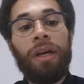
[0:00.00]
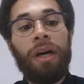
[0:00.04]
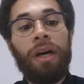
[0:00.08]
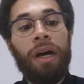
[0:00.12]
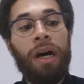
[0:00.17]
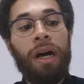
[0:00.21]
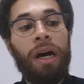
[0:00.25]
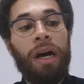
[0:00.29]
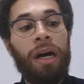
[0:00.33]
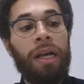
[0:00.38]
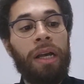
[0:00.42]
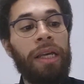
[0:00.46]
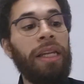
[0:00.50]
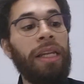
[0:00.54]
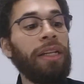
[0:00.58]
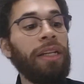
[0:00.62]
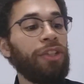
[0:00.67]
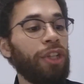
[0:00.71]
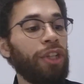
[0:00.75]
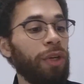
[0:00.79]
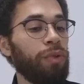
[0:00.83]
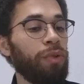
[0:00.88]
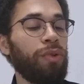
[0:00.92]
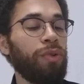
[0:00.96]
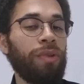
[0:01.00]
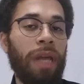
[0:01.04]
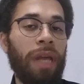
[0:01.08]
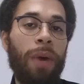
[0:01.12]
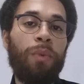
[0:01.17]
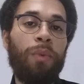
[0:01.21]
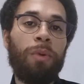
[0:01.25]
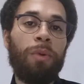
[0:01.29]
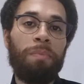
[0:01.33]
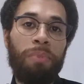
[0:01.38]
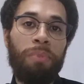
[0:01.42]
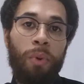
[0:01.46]
any children
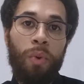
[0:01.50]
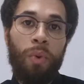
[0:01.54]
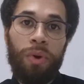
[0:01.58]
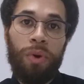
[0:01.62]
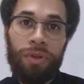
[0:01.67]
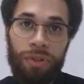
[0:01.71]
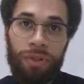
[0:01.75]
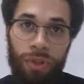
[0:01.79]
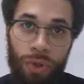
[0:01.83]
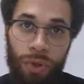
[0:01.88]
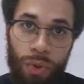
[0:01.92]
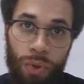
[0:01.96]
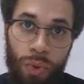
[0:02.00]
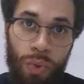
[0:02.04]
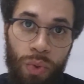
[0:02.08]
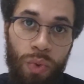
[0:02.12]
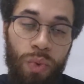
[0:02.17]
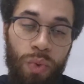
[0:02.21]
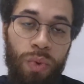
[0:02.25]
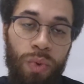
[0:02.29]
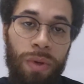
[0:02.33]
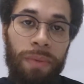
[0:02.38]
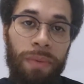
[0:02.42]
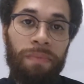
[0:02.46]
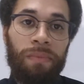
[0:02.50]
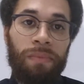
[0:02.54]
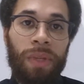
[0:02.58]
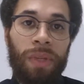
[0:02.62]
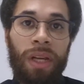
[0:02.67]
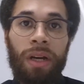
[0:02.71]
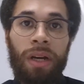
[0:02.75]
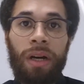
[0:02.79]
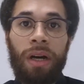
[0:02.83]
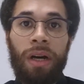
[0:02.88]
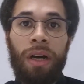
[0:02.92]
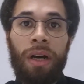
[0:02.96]
that were born to
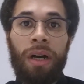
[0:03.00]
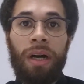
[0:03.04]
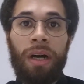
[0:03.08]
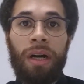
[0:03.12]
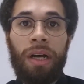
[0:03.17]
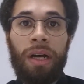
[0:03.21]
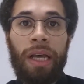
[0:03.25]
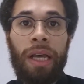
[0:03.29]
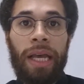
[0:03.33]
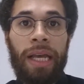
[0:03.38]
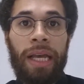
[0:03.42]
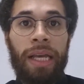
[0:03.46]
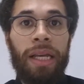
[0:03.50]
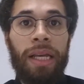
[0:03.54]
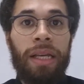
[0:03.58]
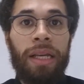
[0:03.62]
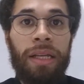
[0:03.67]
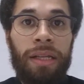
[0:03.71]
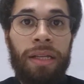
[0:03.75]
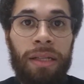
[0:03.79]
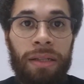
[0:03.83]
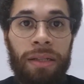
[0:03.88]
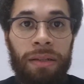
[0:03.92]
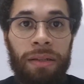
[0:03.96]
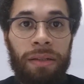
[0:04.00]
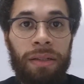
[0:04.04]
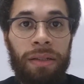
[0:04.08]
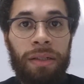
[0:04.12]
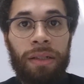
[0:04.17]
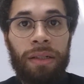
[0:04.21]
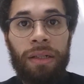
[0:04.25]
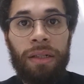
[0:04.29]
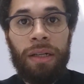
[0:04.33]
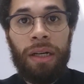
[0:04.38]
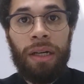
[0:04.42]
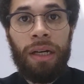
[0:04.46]
a
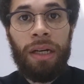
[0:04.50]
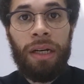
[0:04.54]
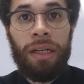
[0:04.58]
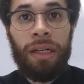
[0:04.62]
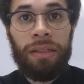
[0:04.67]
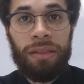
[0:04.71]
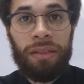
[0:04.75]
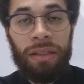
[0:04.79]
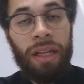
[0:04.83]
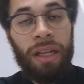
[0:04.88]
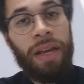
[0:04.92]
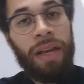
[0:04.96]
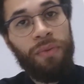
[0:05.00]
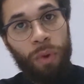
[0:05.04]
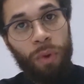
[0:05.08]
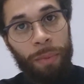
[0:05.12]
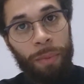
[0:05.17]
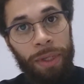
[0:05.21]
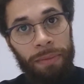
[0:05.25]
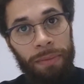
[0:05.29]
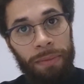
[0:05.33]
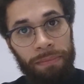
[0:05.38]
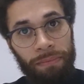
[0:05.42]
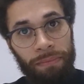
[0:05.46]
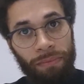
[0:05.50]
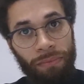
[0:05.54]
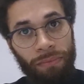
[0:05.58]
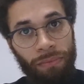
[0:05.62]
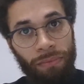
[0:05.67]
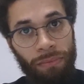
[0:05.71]
slave woman